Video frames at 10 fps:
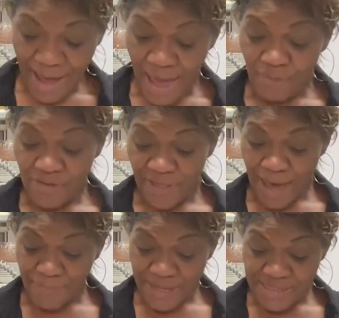And with
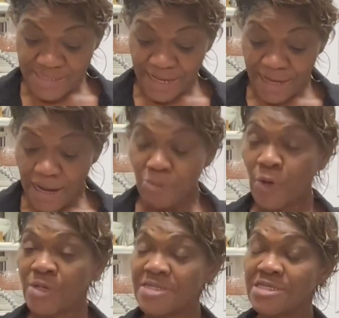that being said, I'm
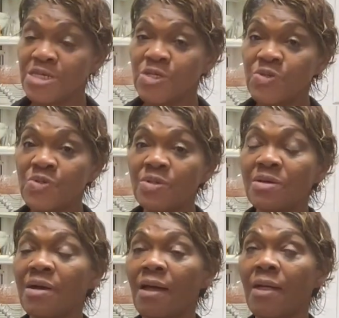going to see you
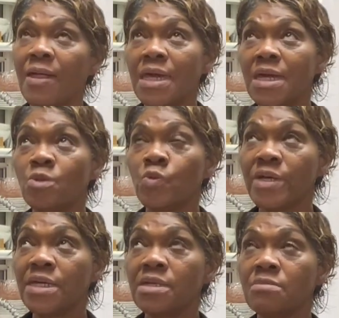in
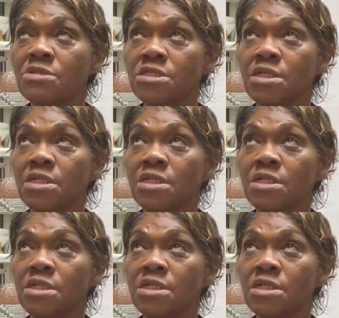week, I'm